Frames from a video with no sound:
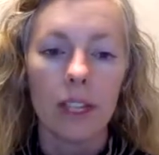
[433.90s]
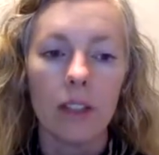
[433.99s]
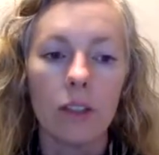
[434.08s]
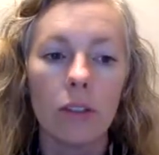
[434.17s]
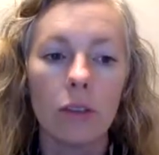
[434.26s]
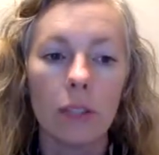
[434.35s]

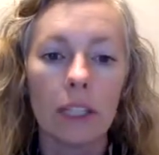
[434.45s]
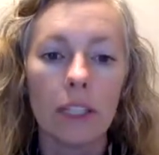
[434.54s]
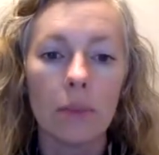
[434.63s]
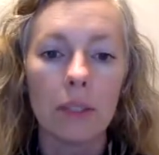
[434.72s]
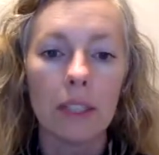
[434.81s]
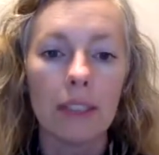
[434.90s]
So green
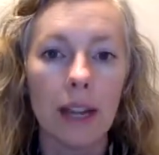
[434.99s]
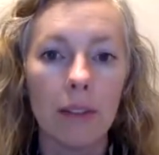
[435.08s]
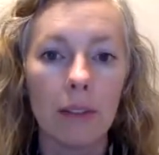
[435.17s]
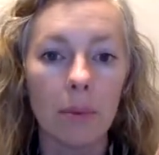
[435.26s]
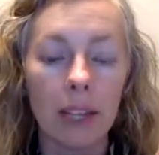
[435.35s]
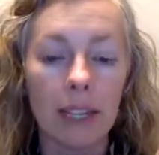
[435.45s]
smoothies have
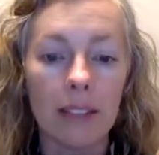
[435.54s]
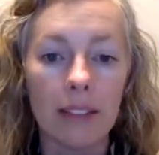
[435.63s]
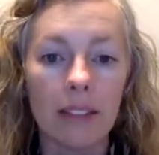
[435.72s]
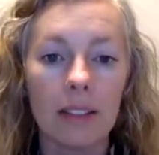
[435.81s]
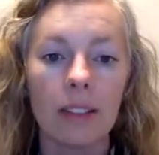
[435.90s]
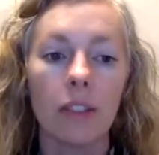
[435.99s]
their
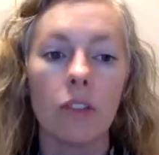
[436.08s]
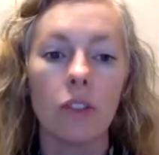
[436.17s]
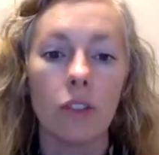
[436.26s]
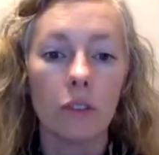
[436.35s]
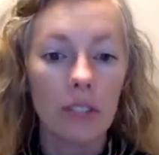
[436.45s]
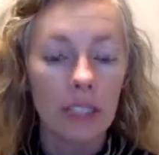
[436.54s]
place,
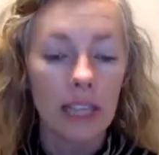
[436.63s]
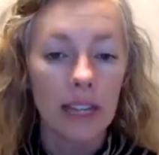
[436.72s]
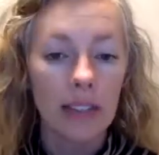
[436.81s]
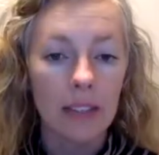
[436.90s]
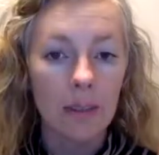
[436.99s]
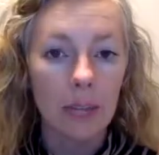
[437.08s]
juicing
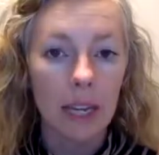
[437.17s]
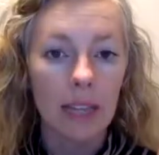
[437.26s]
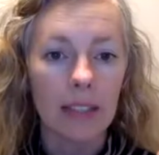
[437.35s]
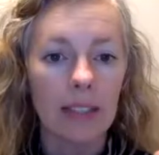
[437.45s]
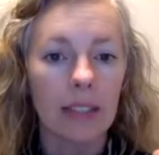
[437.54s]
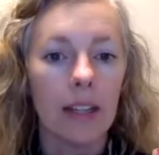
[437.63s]
has its
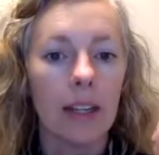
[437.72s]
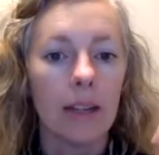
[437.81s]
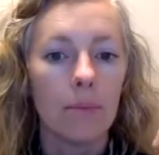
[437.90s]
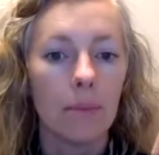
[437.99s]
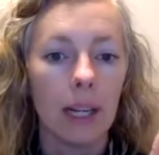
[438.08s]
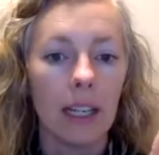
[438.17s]
place,
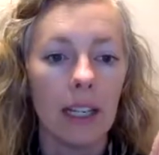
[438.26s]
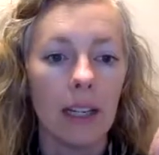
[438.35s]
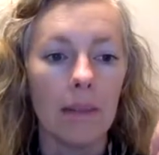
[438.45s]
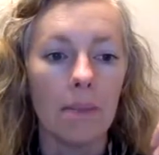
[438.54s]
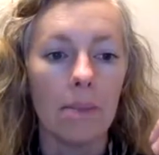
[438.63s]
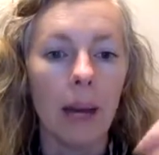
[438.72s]
but an
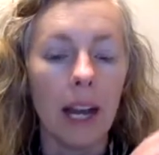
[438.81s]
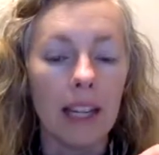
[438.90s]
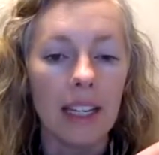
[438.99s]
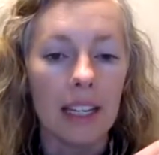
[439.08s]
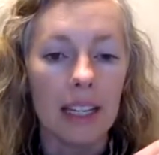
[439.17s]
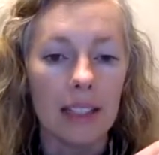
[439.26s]

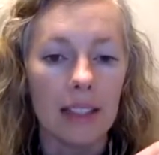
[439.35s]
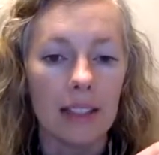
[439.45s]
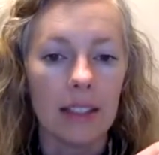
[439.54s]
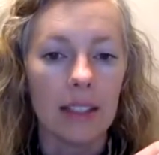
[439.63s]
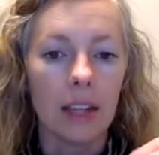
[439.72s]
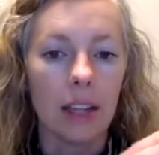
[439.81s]

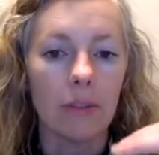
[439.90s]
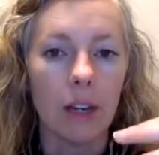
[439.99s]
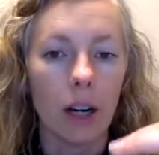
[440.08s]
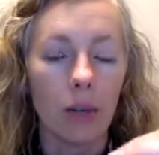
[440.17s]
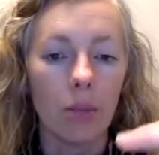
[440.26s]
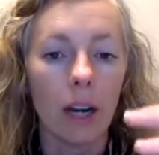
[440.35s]
abundance of
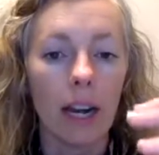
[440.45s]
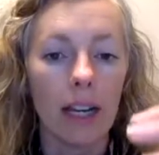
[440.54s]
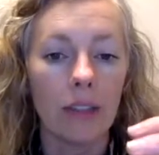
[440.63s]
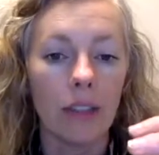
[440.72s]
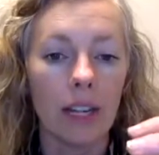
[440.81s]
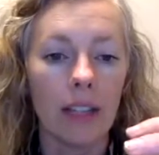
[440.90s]

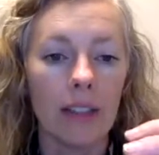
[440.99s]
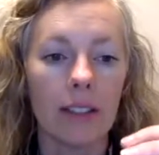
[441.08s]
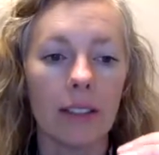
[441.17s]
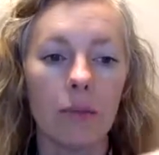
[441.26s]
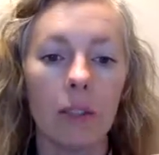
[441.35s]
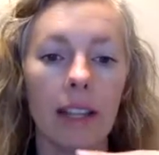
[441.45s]
carbohydrates
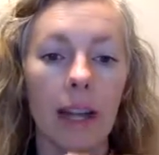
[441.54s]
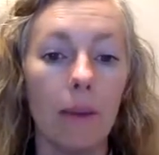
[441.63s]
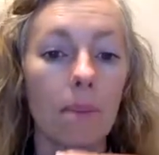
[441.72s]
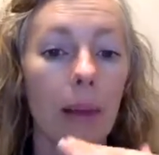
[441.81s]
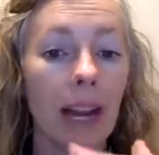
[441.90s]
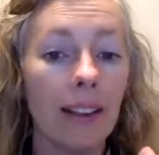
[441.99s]

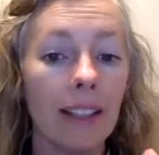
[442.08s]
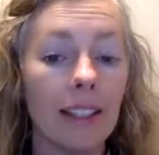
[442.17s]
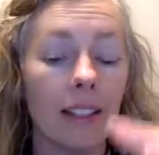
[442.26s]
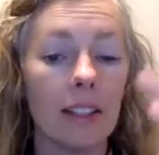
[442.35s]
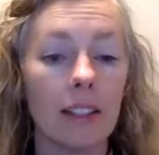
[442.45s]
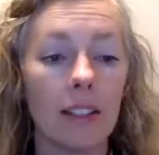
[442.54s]
without
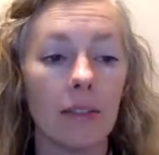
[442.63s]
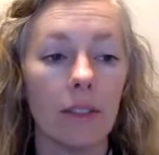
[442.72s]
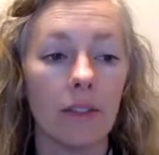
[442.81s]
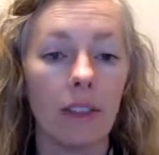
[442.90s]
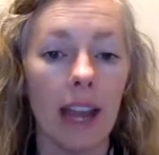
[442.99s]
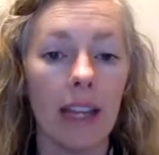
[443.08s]
balance for
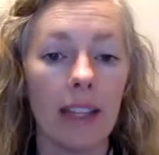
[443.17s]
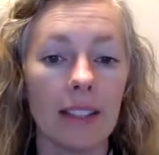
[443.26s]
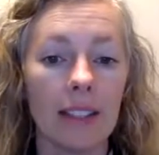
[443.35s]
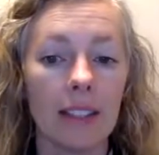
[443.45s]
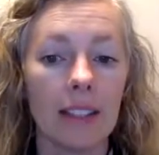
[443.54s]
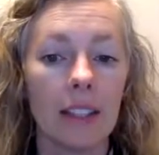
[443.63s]

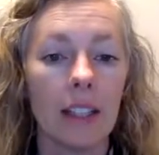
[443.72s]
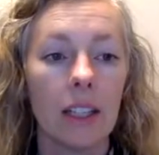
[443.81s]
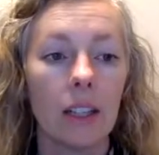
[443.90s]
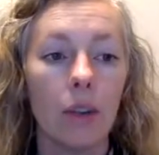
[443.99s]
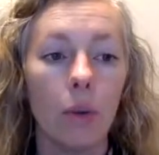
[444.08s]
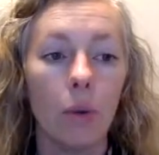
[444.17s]
fats
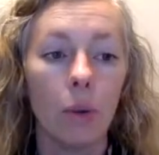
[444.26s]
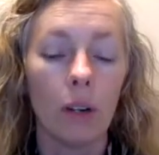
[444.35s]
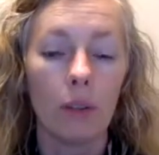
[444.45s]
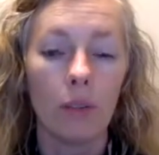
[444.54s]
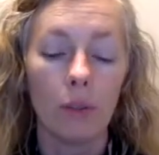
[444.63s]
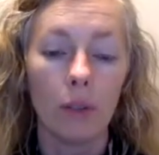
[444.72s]

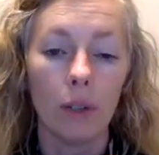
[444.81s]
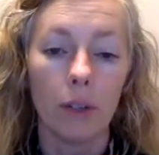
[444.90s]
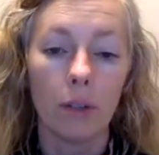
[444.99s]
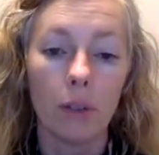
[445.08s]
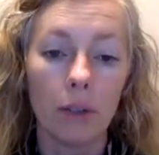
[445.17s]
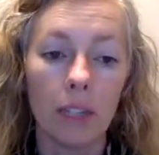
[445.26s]
or for
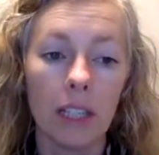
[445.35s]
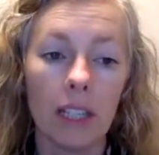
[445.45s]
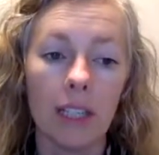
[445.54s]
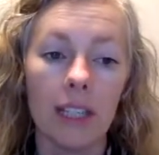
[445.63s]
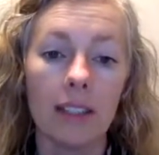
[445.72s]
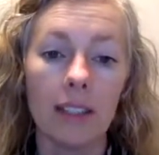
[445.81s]

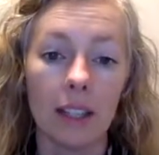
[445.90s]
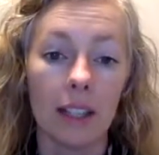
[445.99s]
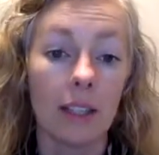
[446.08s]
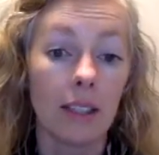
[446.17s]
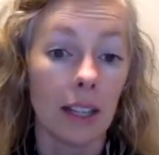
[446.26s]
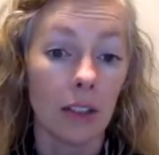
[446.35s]
protein is going
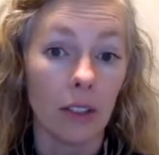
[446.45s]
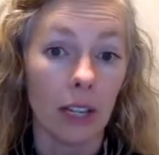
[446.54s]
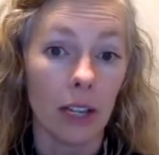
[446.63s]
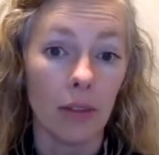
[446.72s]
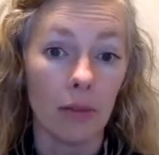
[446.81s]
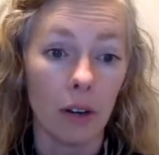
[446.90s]
to set your day
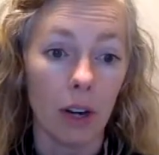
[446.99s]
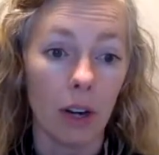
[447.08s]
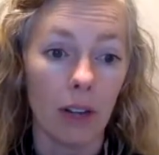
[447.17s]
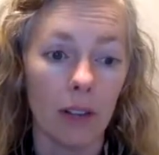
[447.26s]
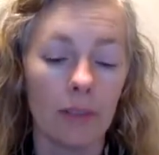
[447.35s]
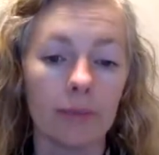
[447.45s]
off wrong.